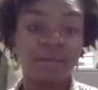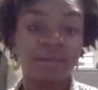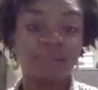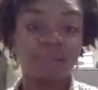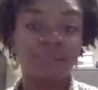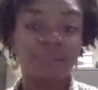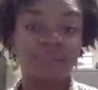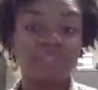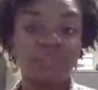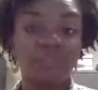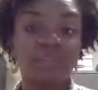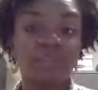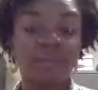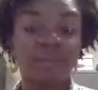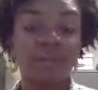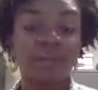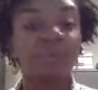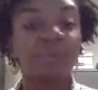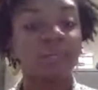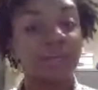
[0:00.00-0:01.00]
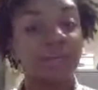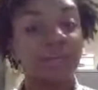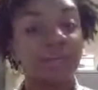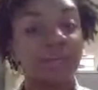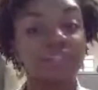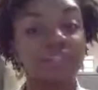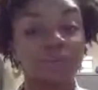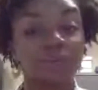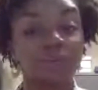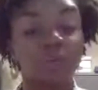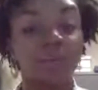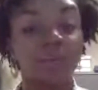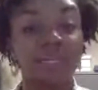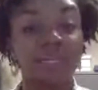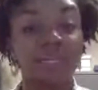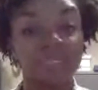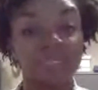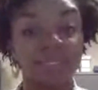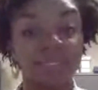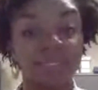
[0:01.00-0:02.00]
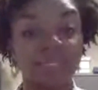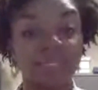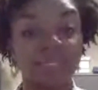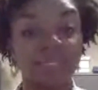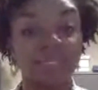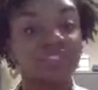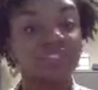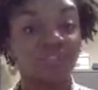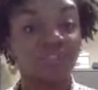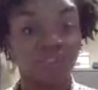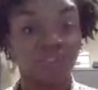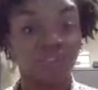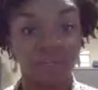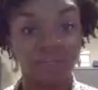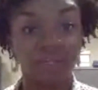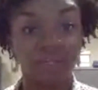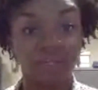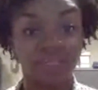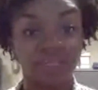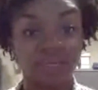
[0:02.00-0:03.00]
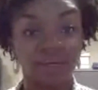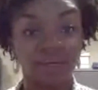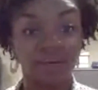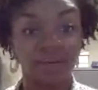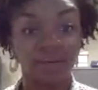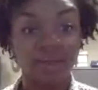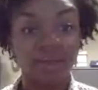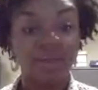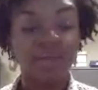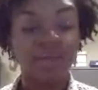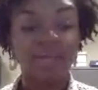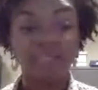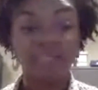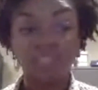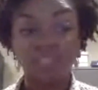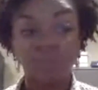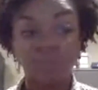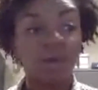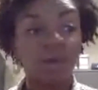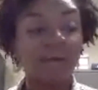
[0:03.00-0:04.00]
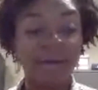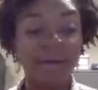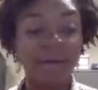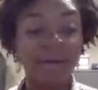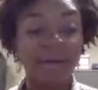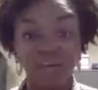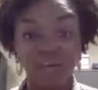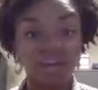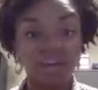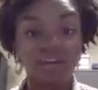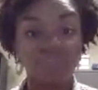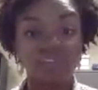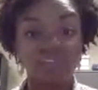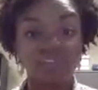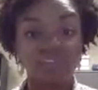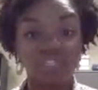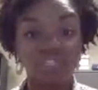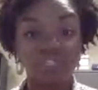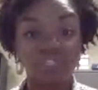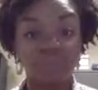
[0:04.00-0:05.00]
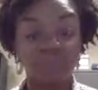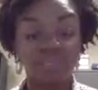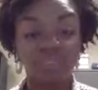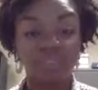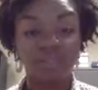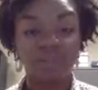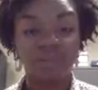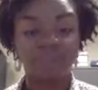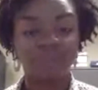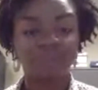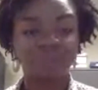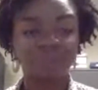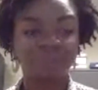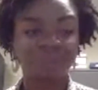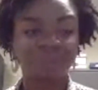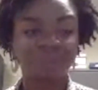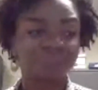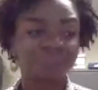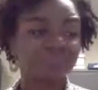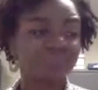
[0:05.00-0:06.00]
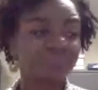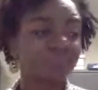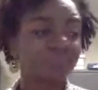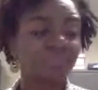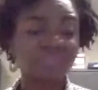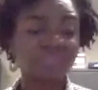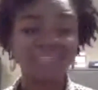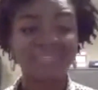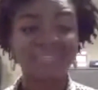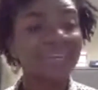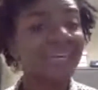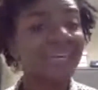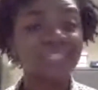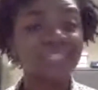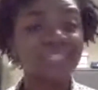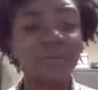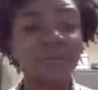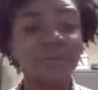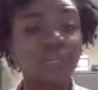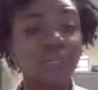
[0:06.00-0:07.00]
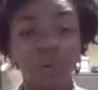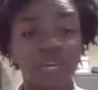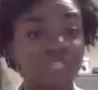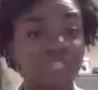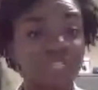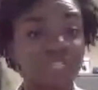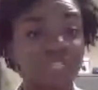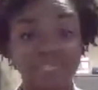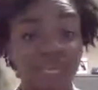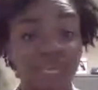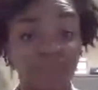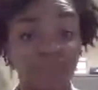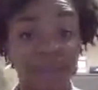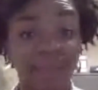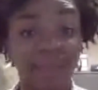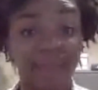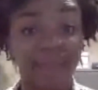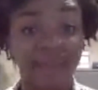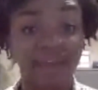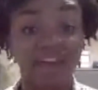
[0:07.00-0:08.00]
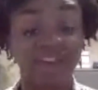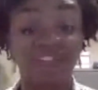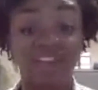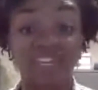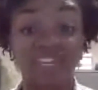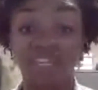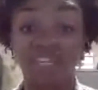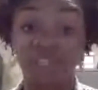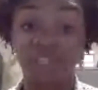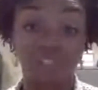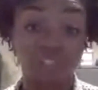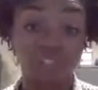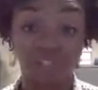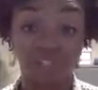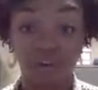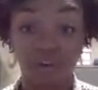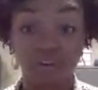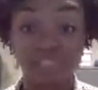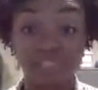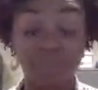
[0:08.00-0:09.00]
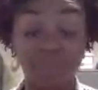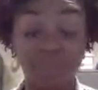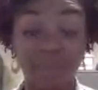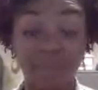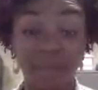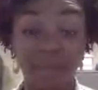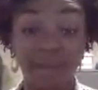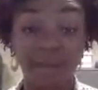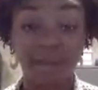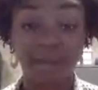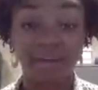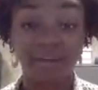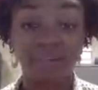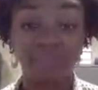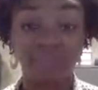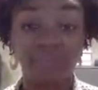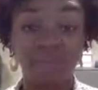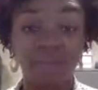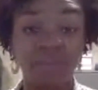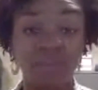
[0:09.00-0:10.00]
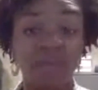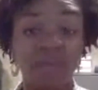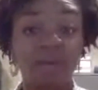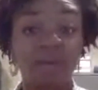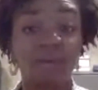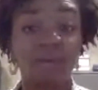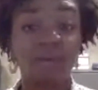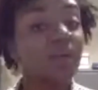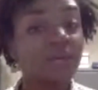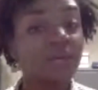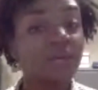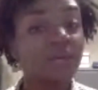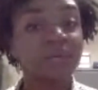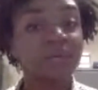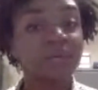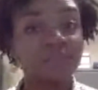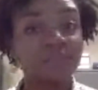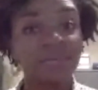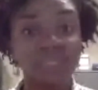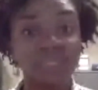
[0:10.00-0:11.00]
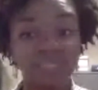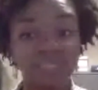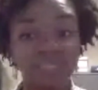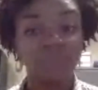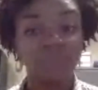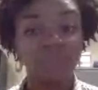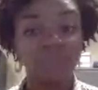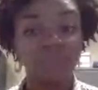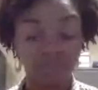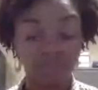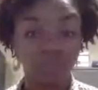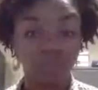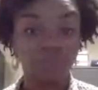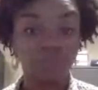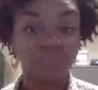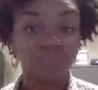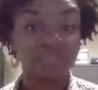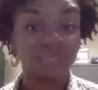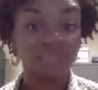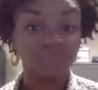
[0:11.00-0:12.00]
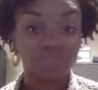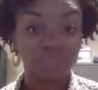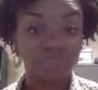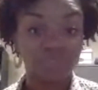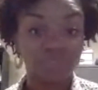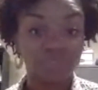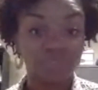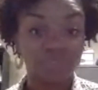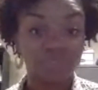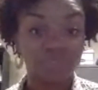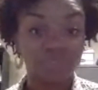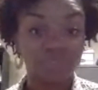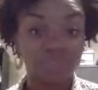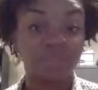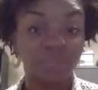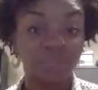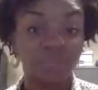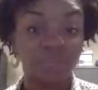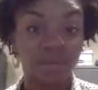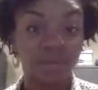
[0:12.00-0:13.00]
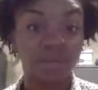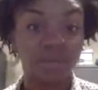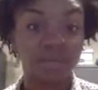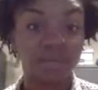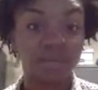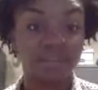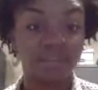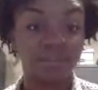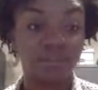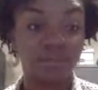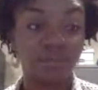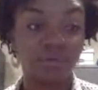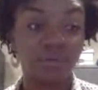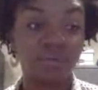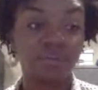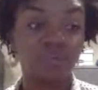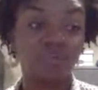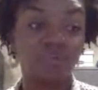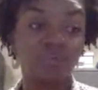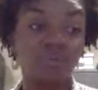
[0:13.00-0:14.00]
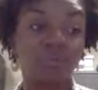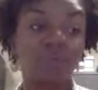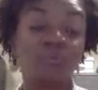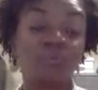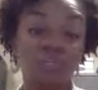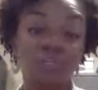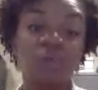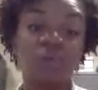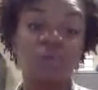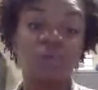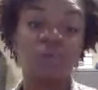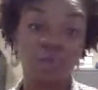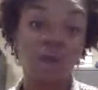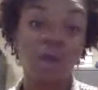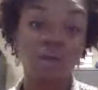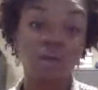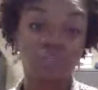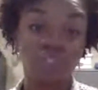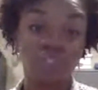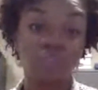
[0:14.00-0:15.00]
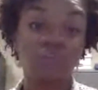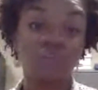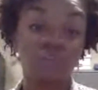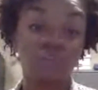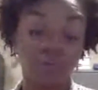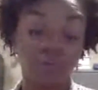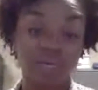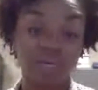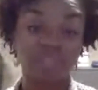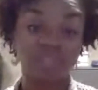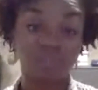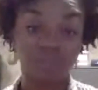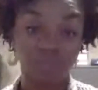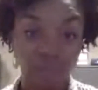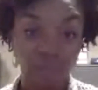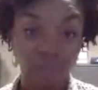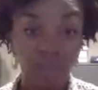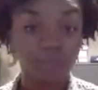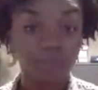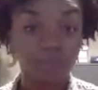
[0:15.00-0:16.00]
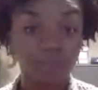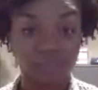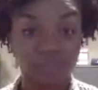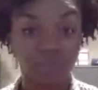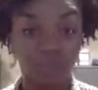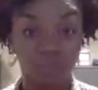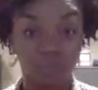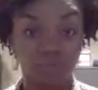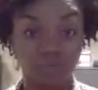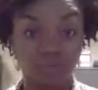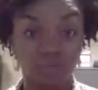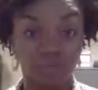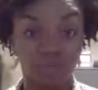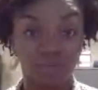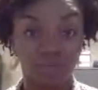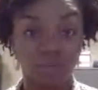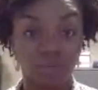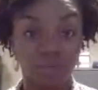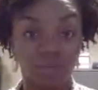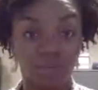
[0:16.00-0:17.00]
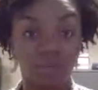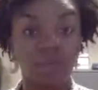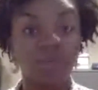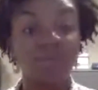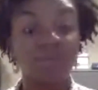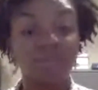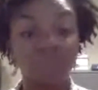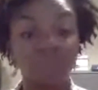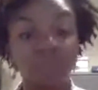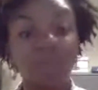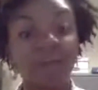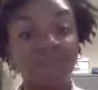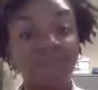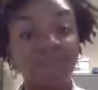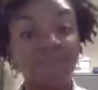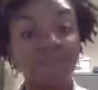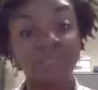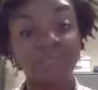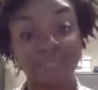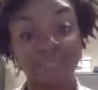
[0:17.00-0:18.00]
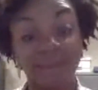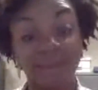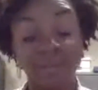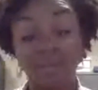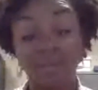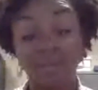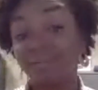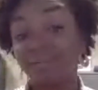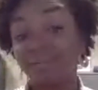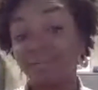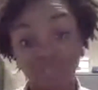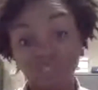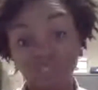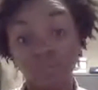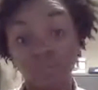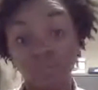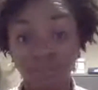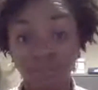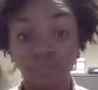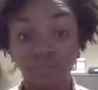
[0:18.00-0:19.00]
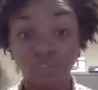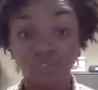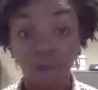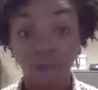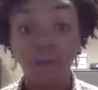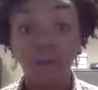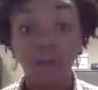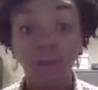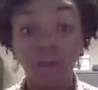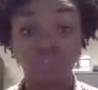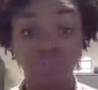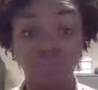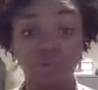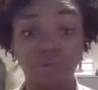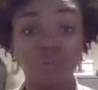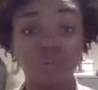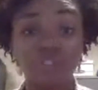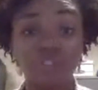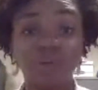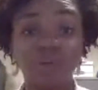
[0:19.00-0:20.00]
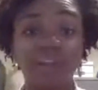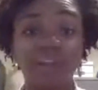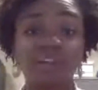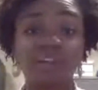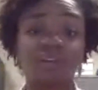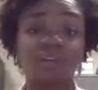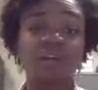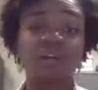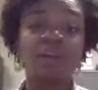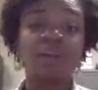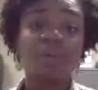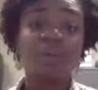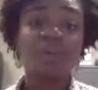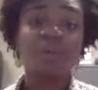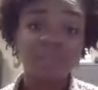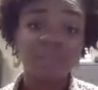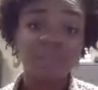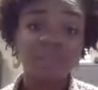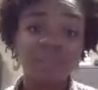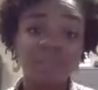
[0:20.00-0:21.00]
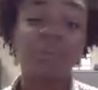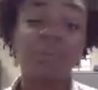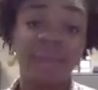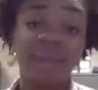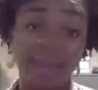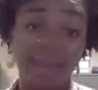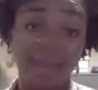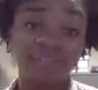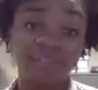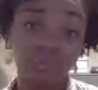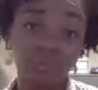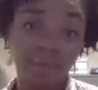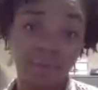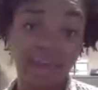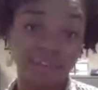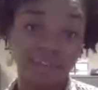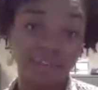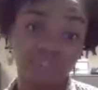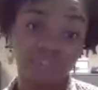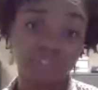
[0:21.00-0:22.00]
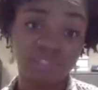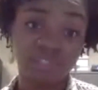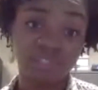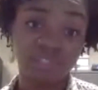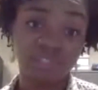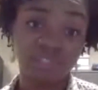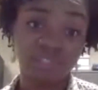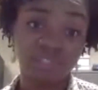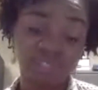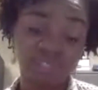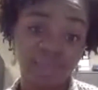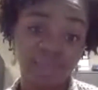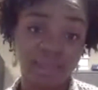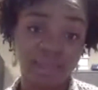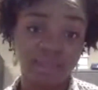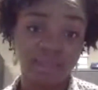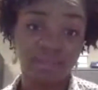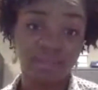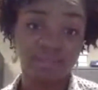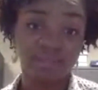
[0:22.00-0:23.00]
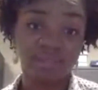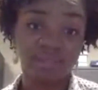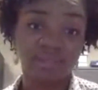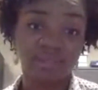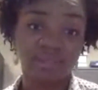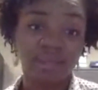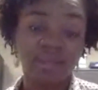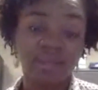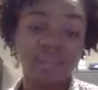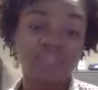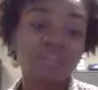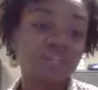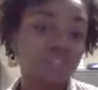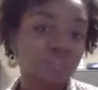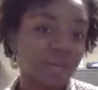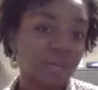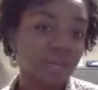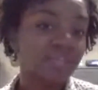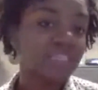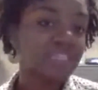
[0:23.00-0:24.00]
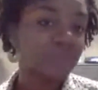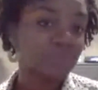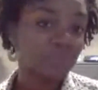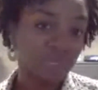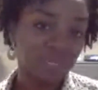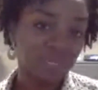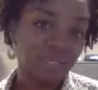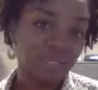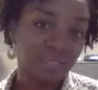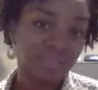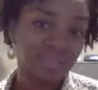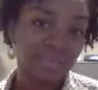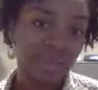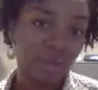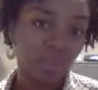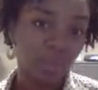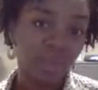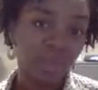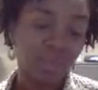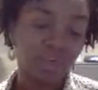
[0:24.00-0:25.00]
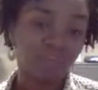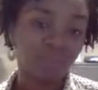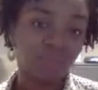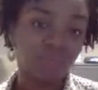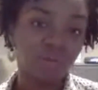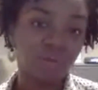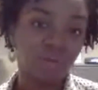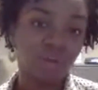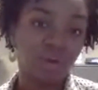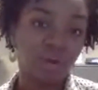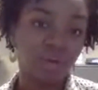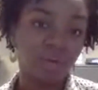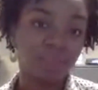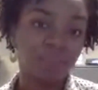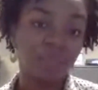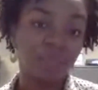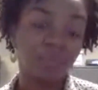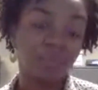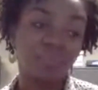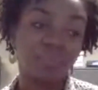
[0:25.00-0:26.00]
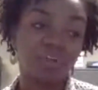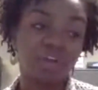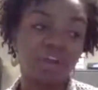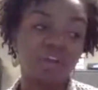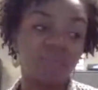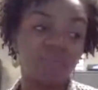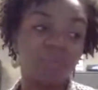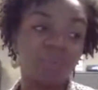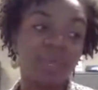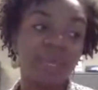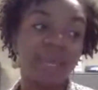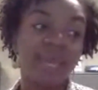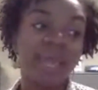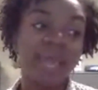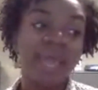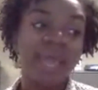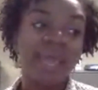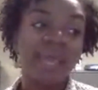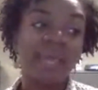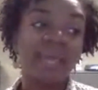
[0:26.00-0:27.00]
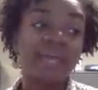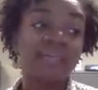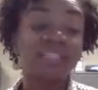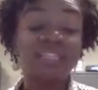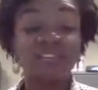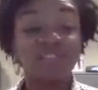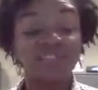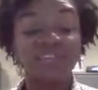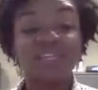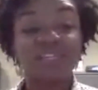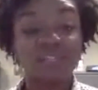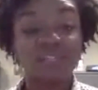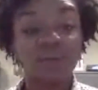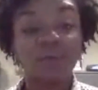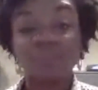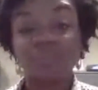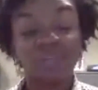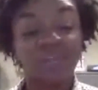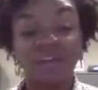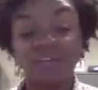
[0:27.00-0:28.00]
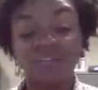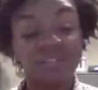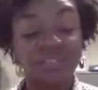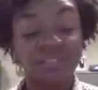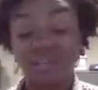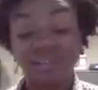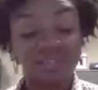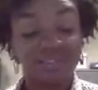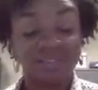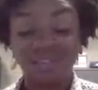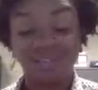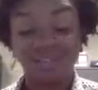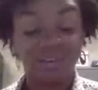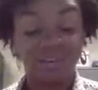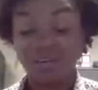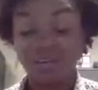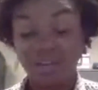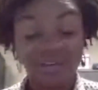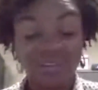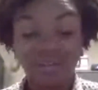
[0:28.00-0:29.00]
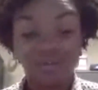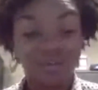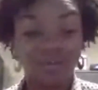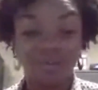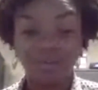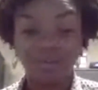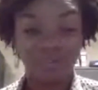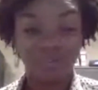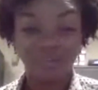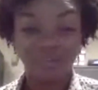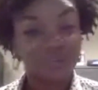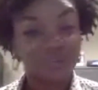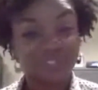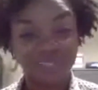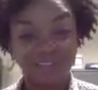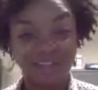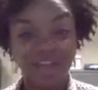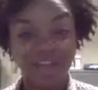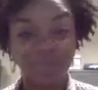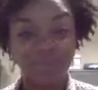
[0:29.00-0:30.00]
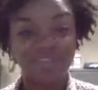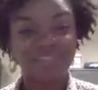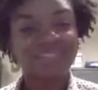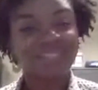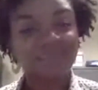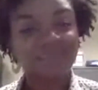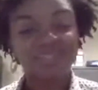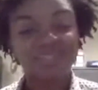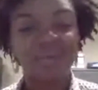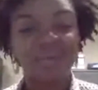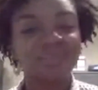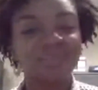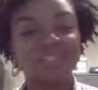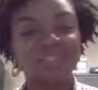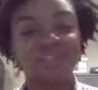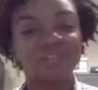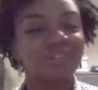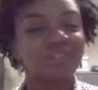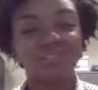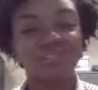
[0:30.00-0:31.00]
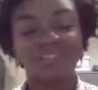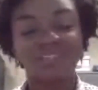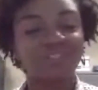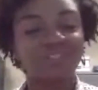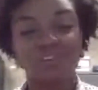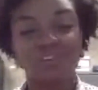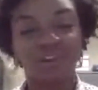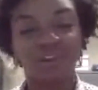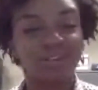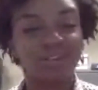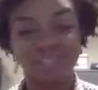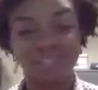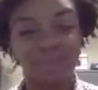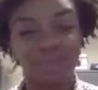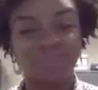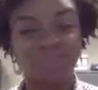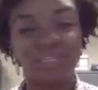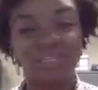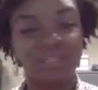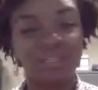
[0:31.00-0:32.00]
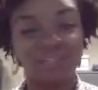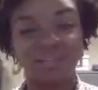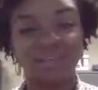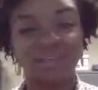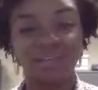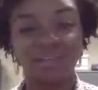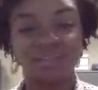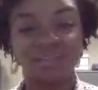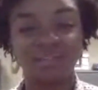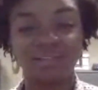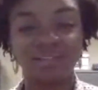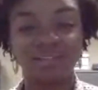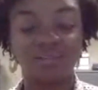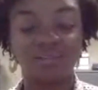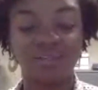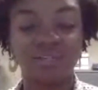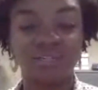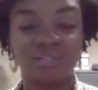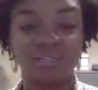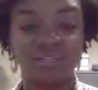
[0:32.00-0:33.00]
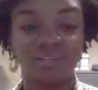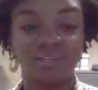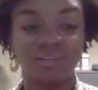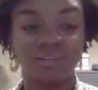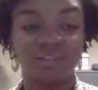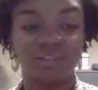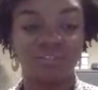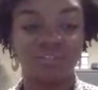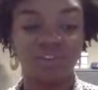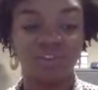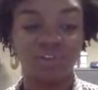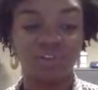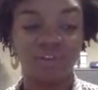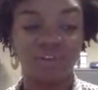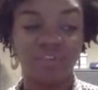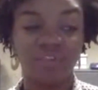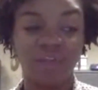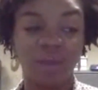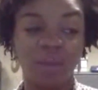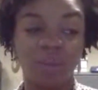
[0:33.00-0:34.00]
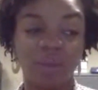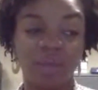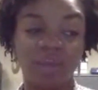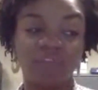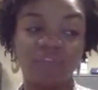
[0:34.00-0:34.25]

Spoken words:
So that when I put this request in, it's very clear. And so I'll have that conversation with them, answer any questions they might have, any concerns they might have, and also explain to them, no, the reason I'm doing this is because, you know, if we don't talk to you, if you guys do not make someone available, then we'll have to put that in. I'd much rather talk to you. I'd much rather be able to have you have your say in this. And so I try to explain it in that way for people in the government. And if they don't, then obviously I just say, okay, they refuse to comment. And sometimes they'll usually figure out something, and you can figure out that way.